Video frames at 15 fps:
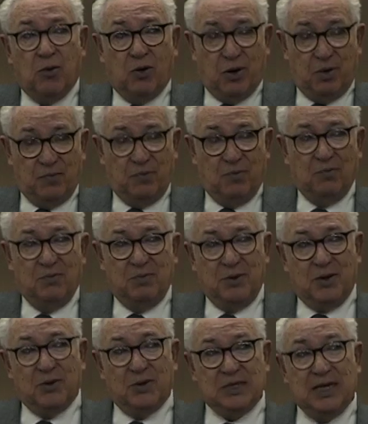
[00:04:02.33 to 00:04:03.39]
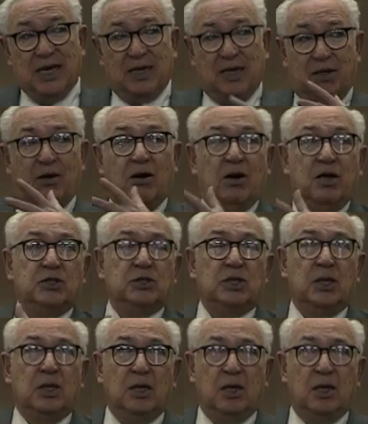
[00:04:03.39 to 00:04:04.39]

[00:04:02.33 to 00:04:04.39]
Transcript: more because he had a large,